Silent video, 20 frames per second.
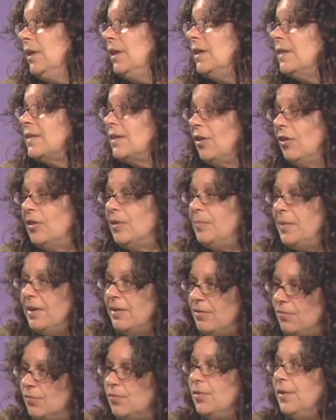It's going to be
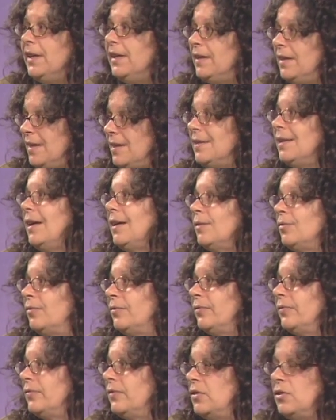really
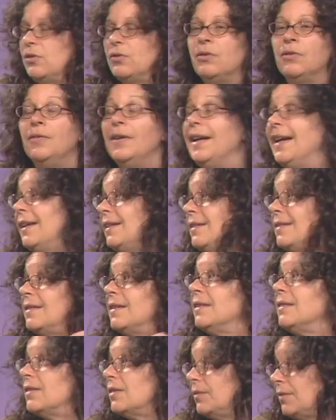tough to create a
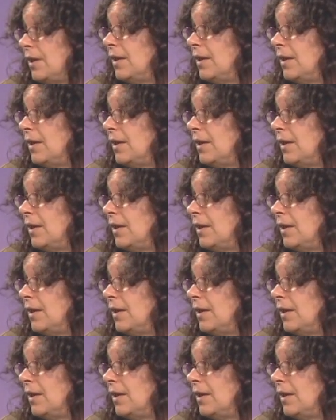sense of